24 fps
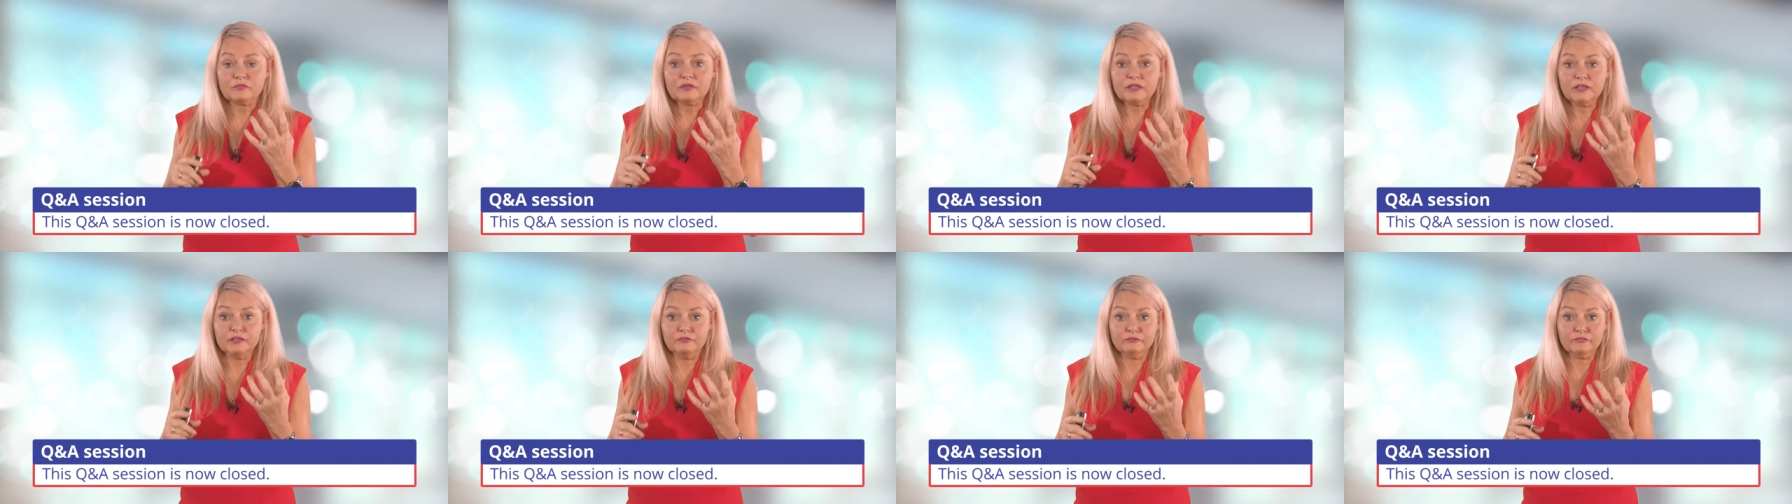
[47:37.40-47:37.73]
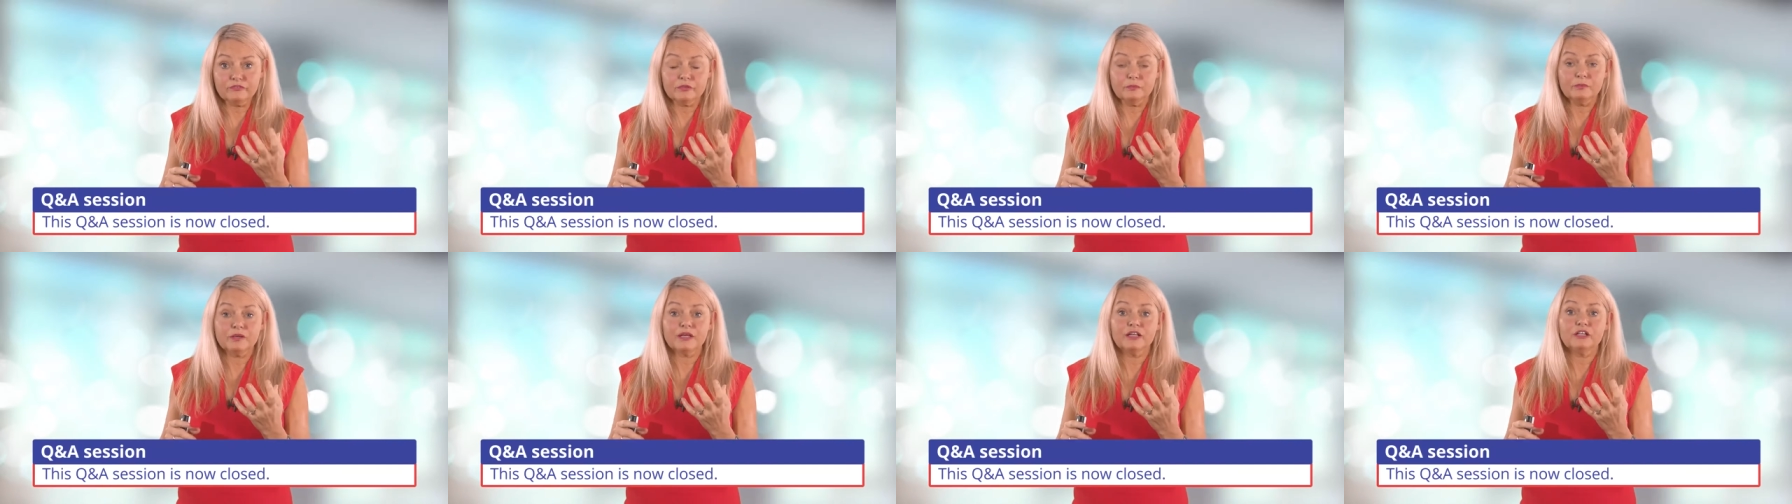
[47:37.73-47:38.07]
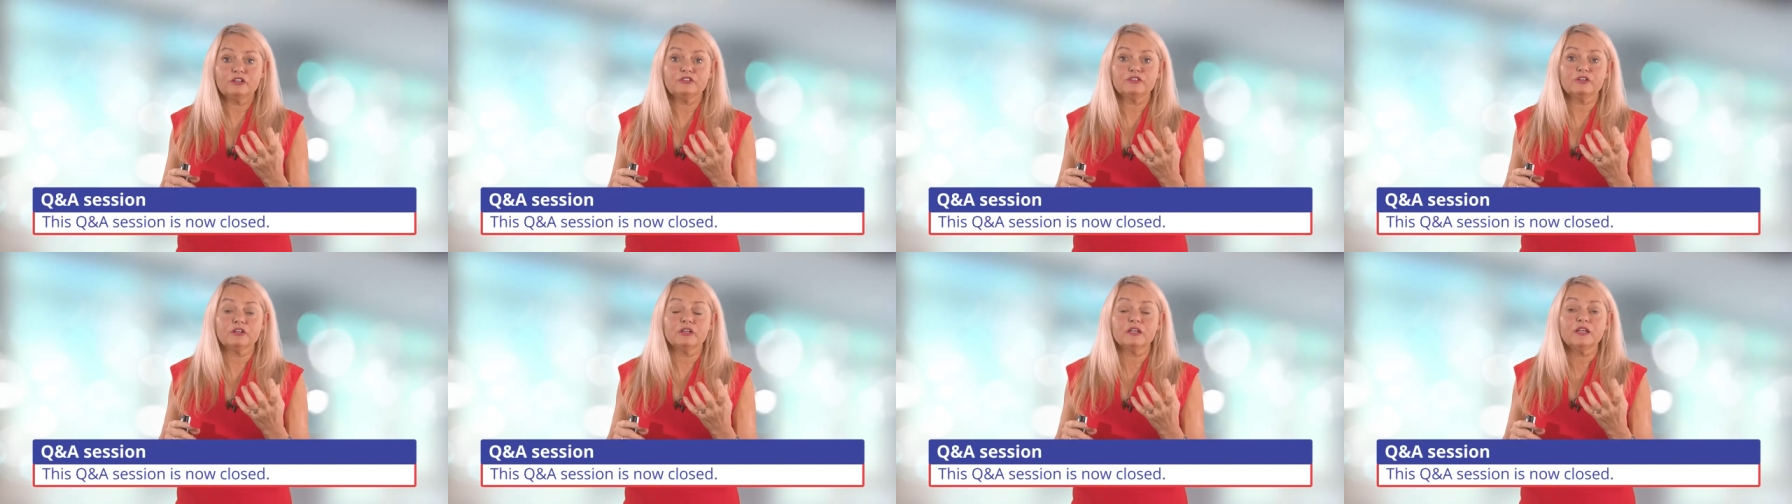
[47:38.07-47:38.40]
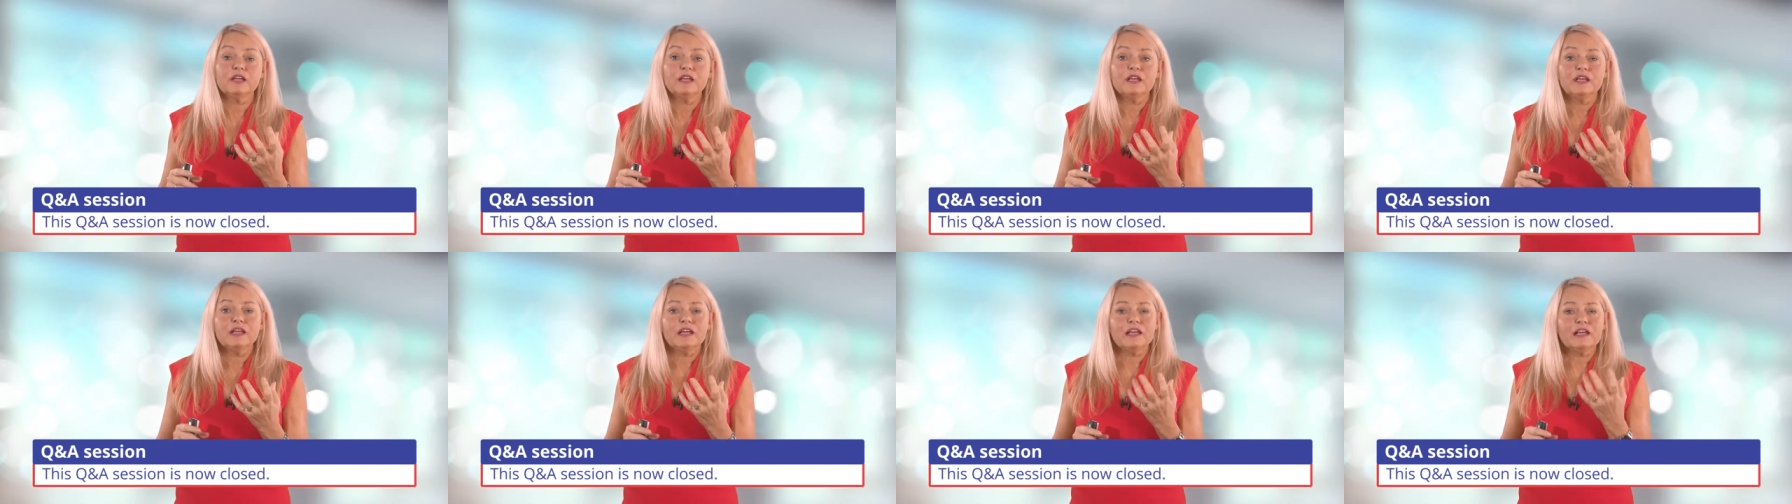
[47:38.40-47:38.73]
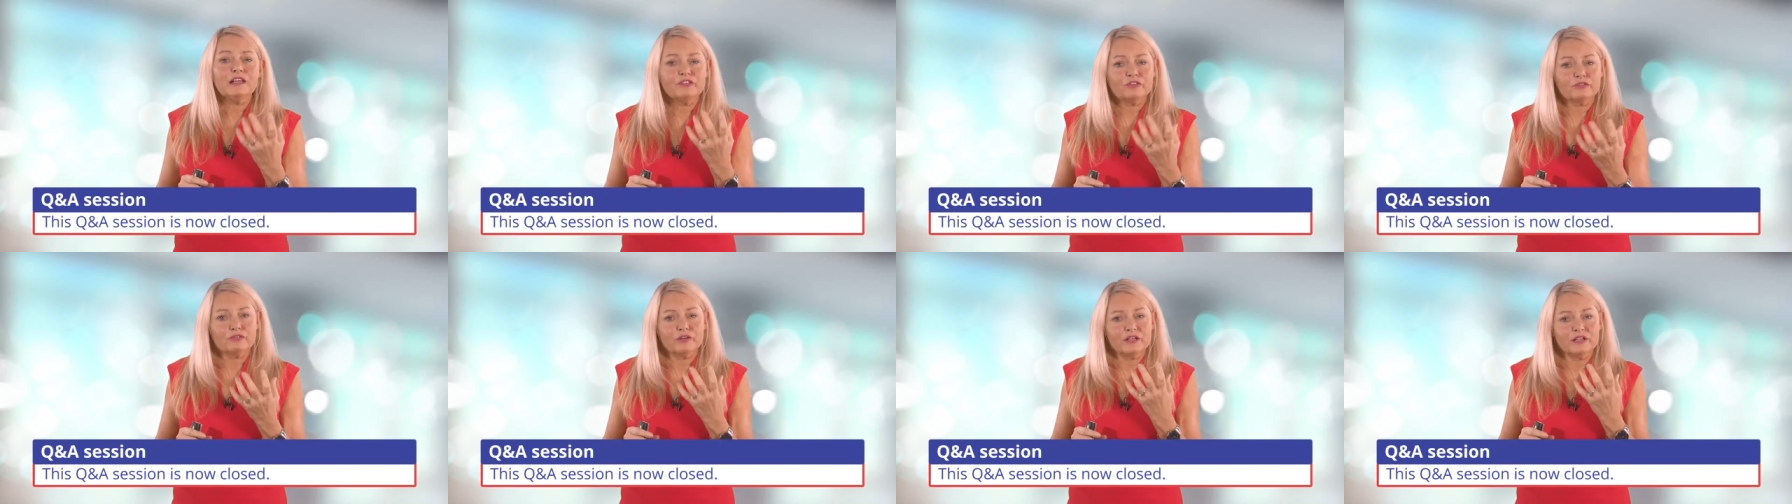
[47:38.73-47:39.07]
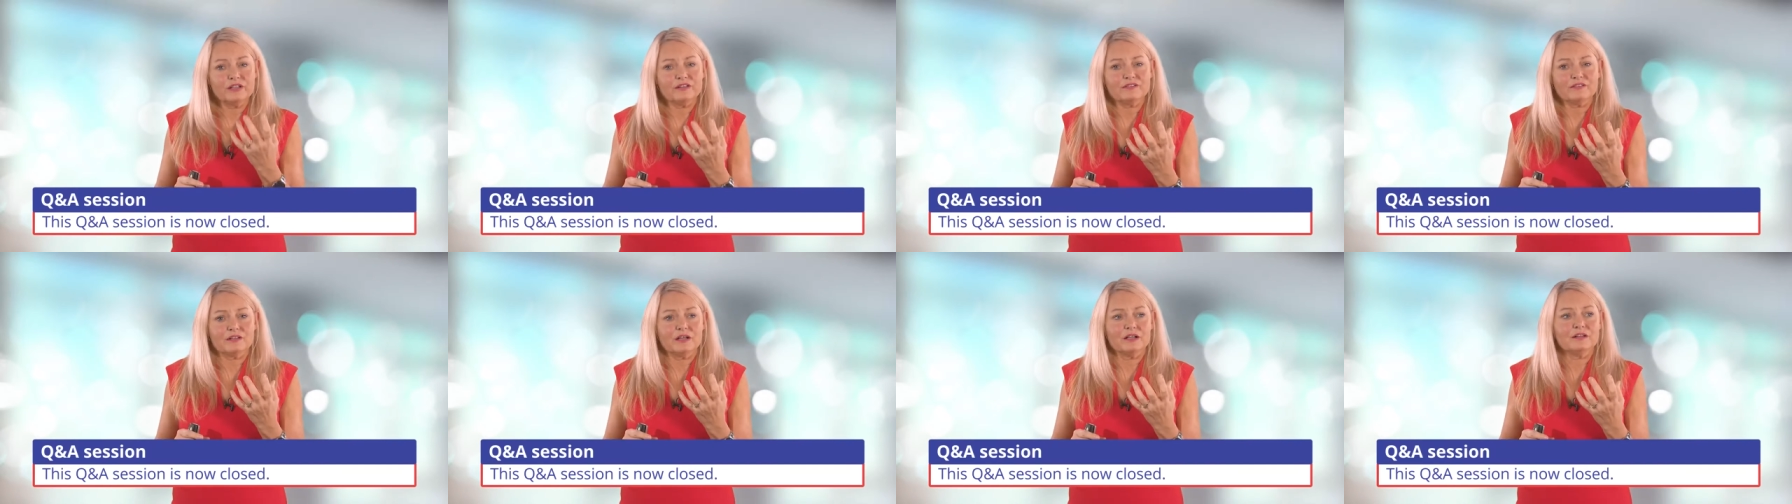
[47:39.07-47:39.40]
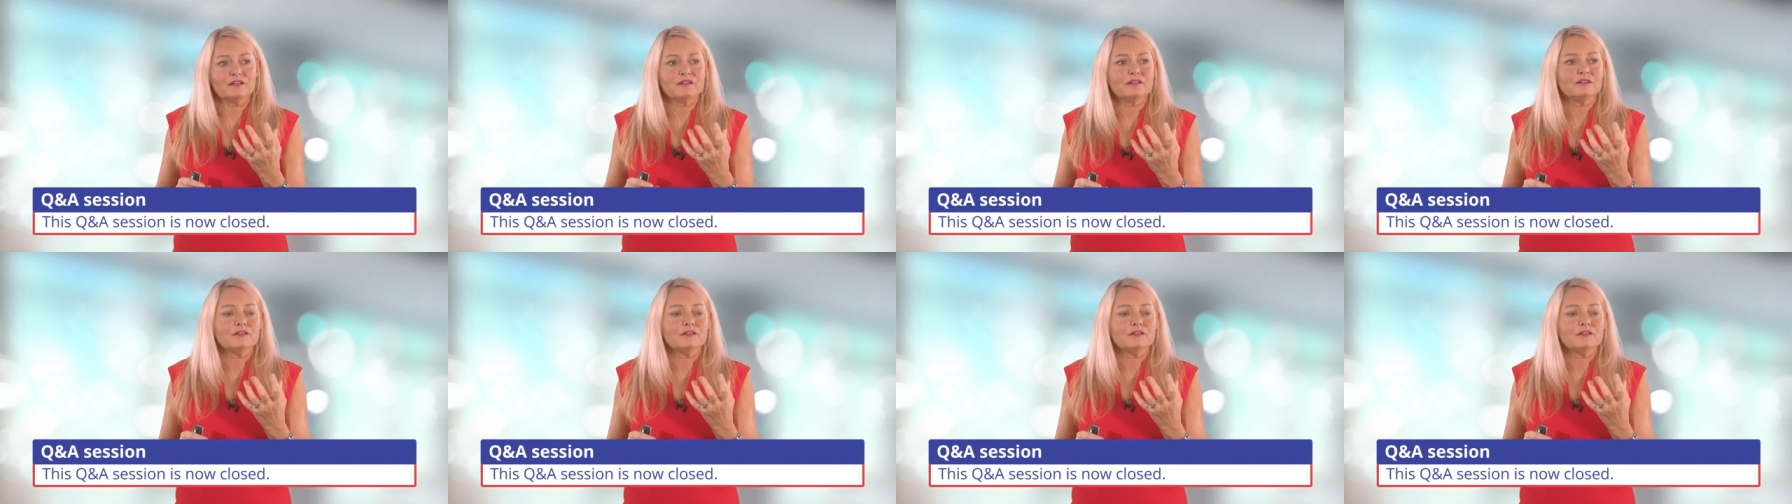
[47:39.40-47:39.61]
inflammation. Is there any signs